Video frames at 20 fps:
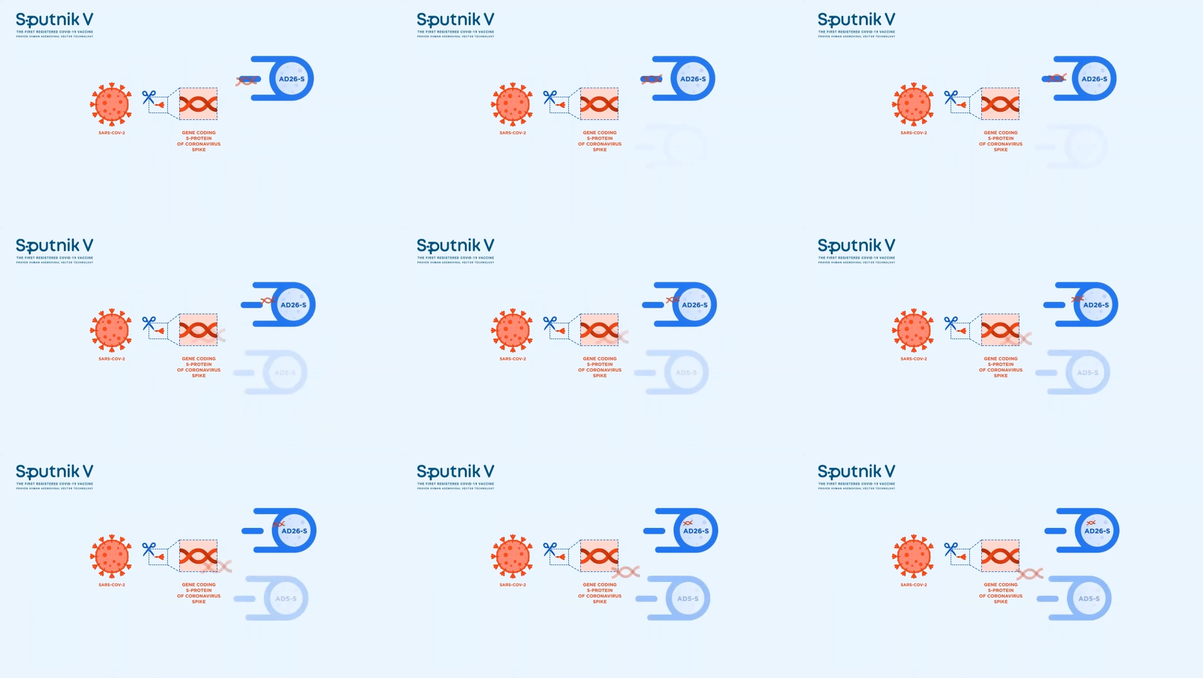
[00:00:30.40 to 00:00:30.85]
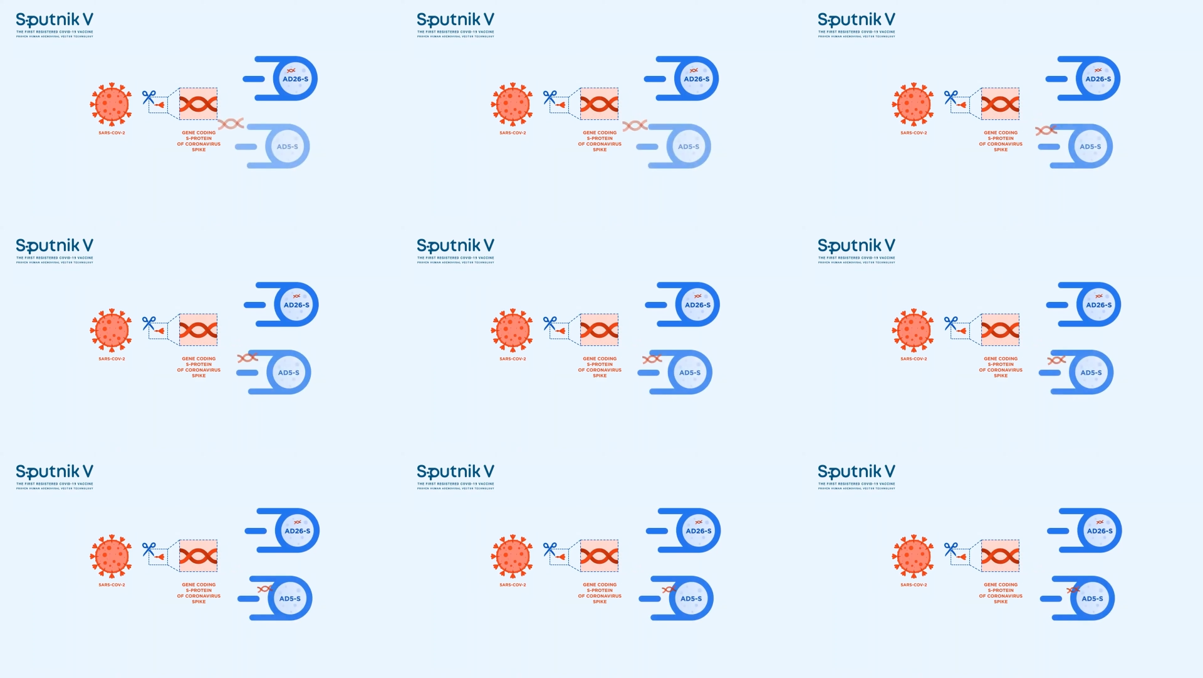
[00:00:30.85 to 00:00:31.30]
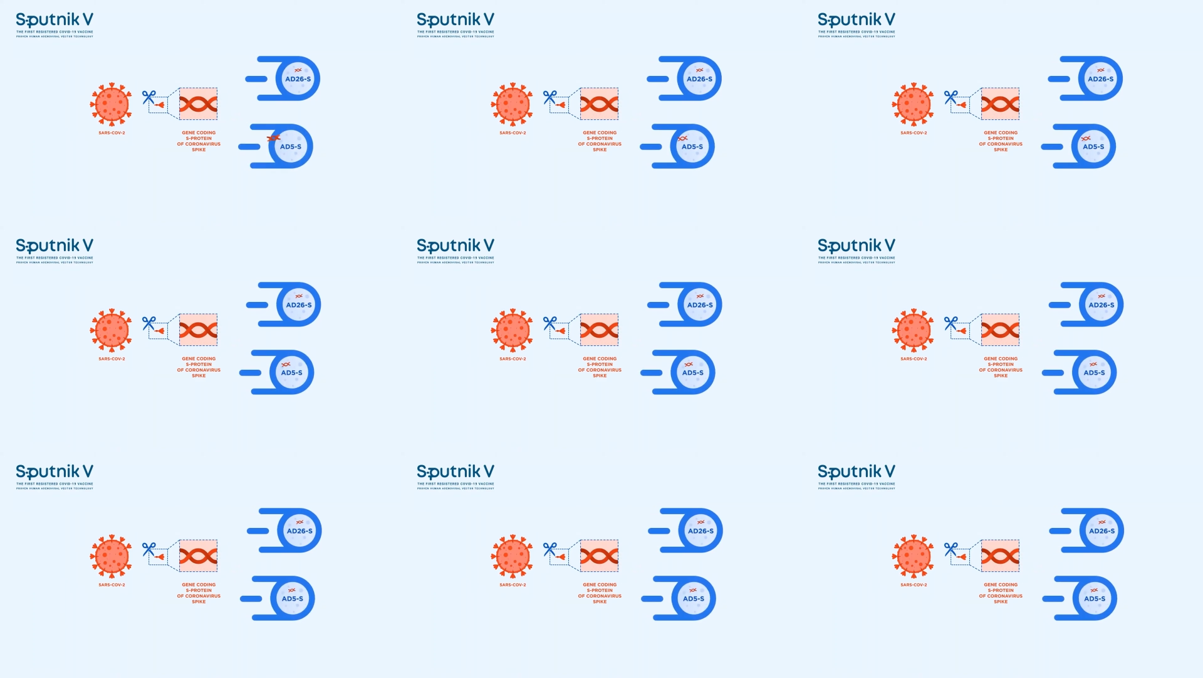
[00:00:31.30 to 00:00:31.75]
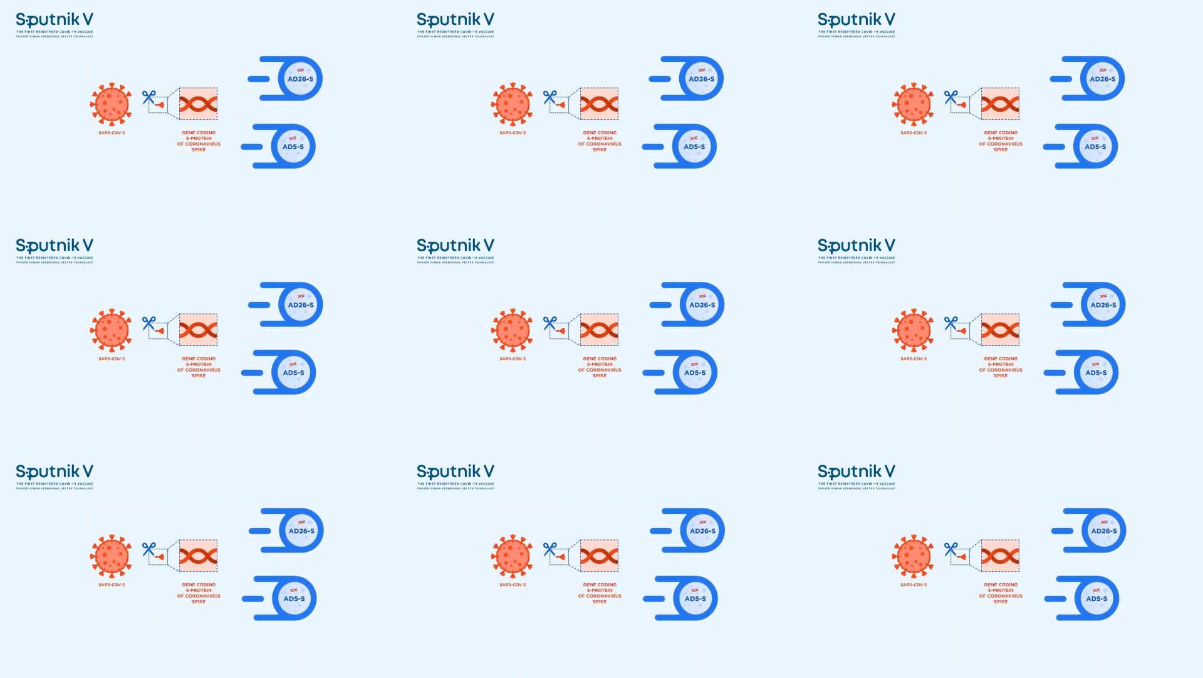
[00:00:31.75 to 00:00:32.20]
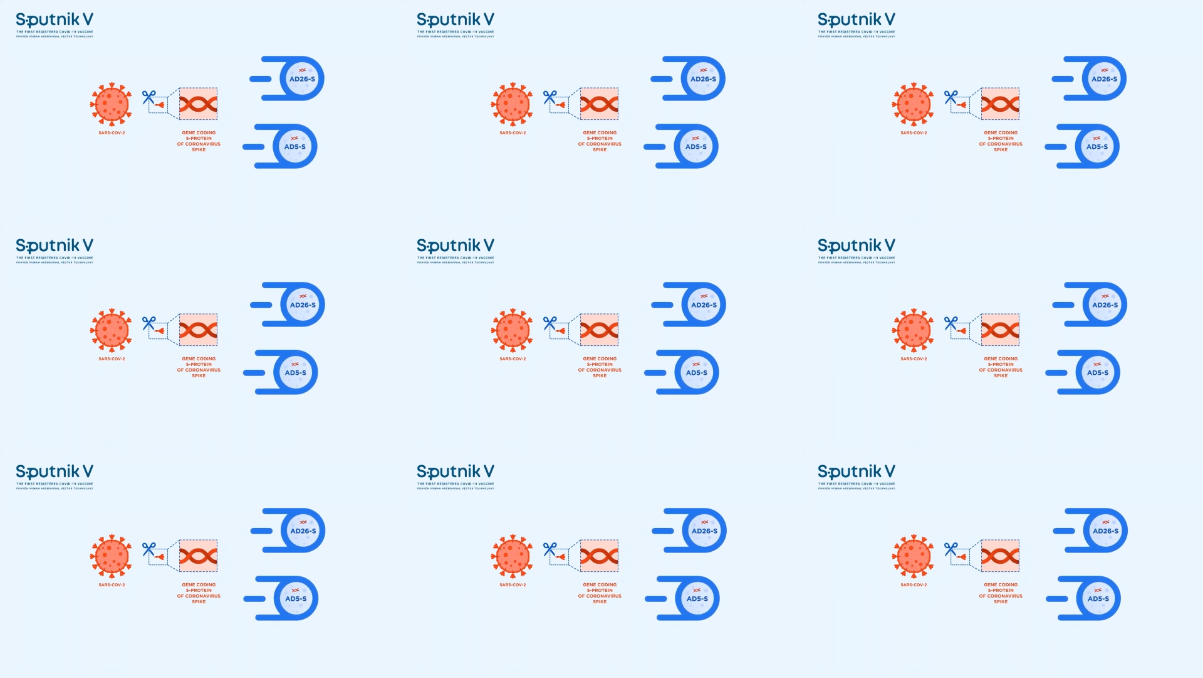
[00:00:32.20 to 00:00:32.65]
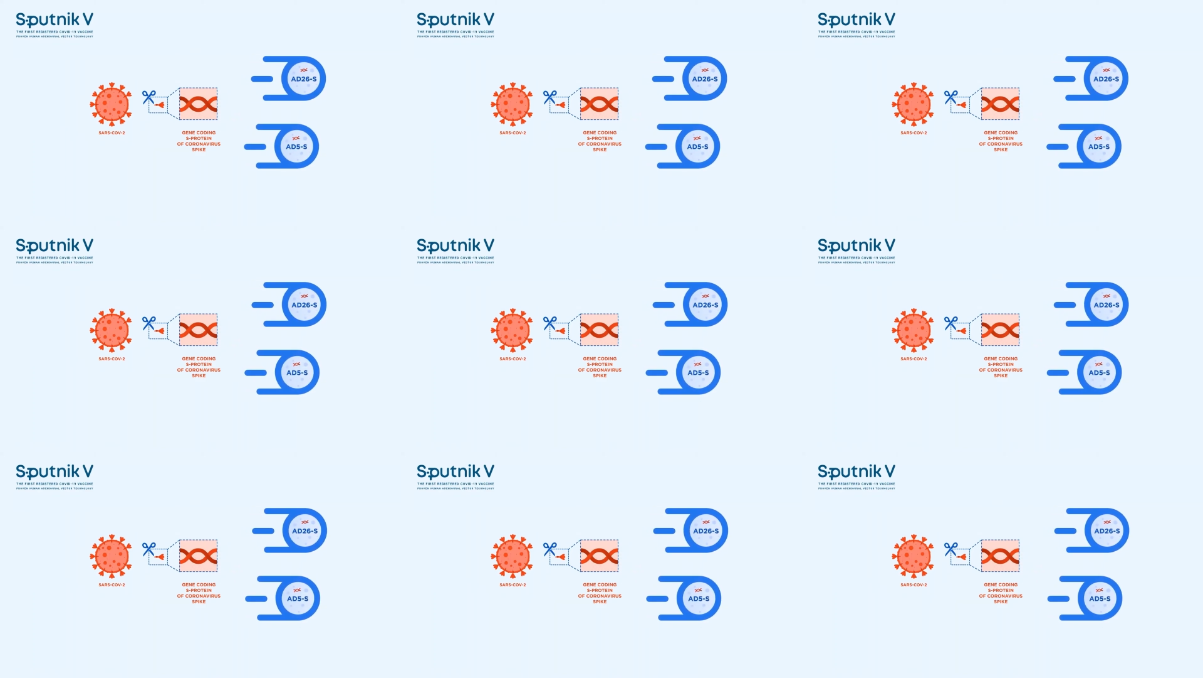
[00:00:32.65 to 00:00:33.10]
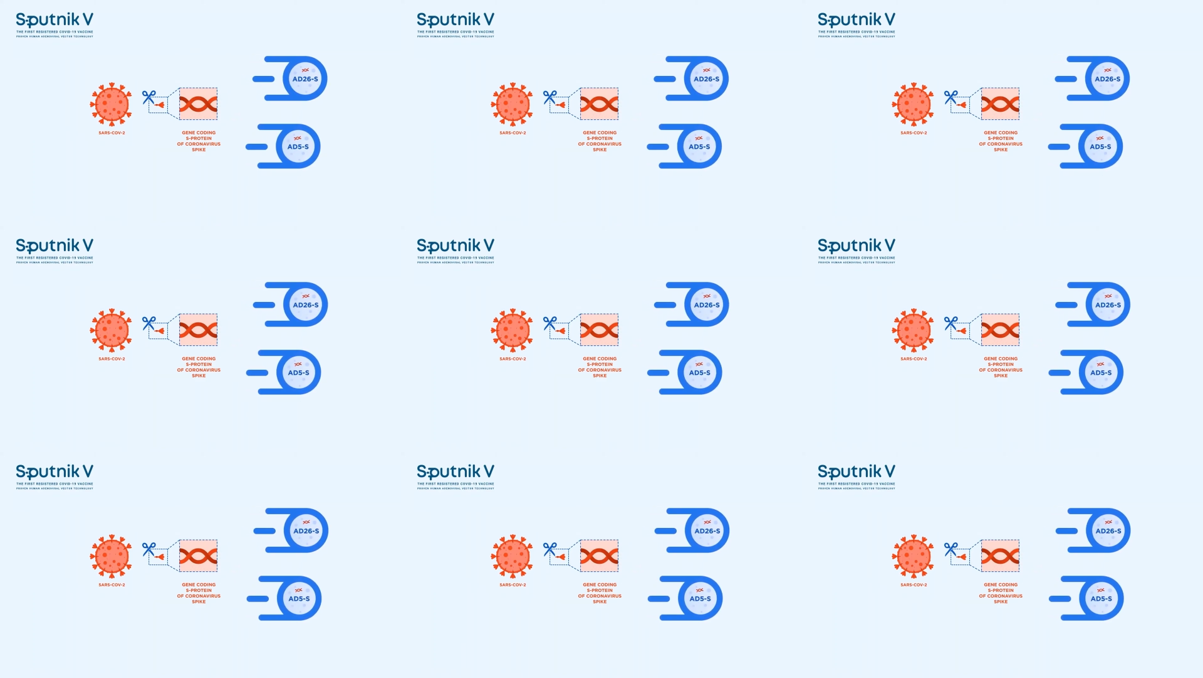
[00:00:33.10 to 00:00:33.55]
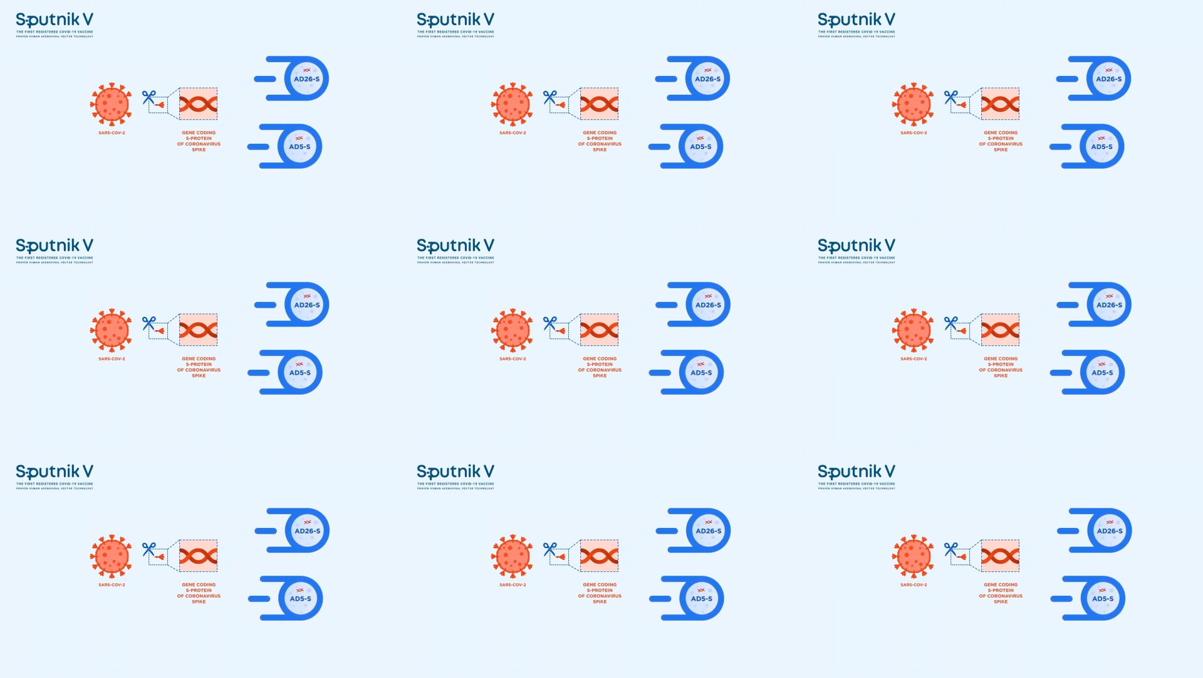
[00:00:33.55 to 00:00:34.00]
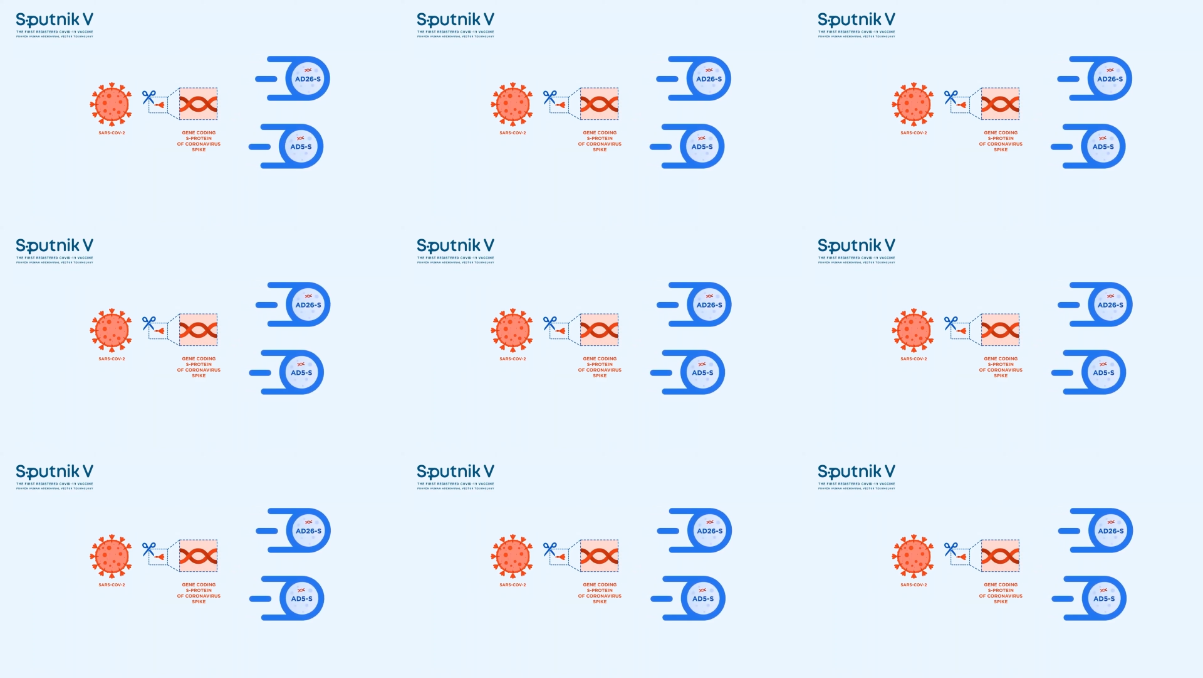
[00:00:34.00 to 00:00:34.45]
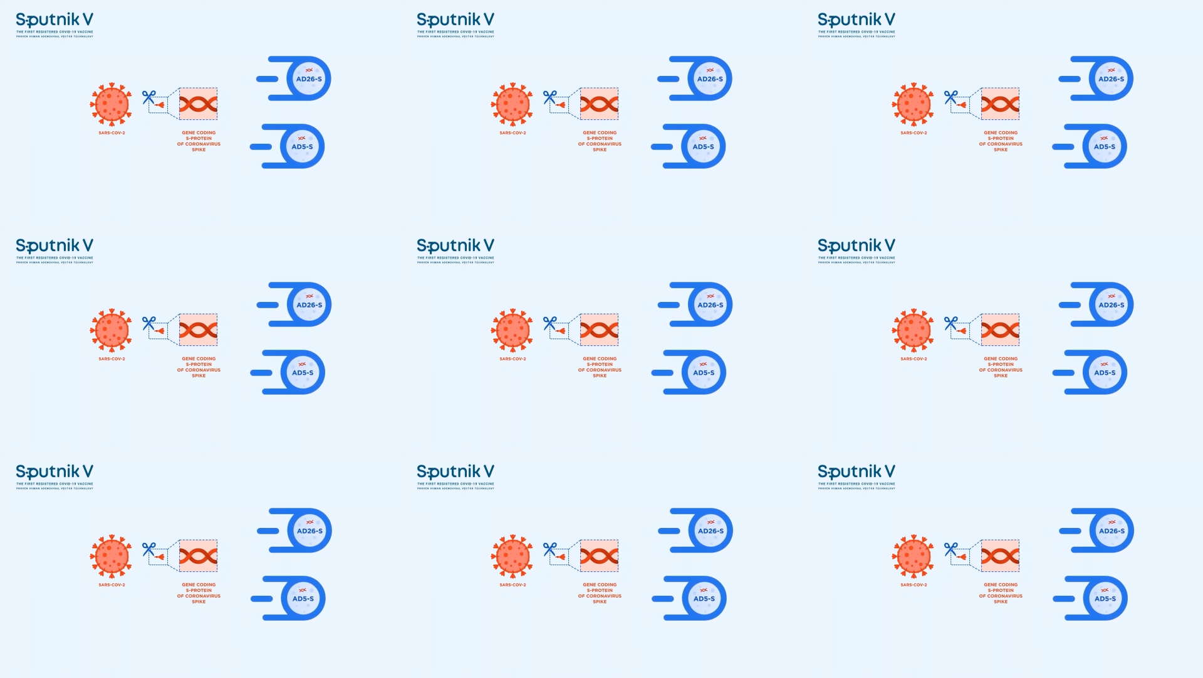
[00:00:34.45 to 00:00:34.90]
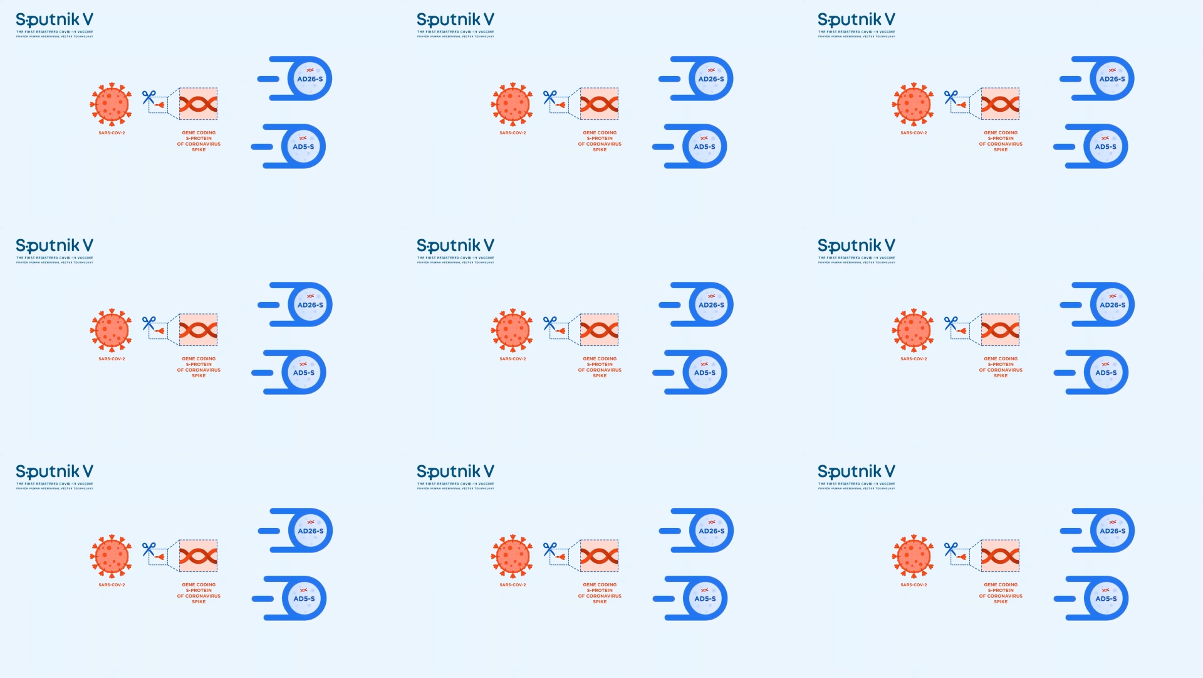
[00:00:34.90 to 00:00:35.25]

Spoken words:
Nobody's mouth can be seen.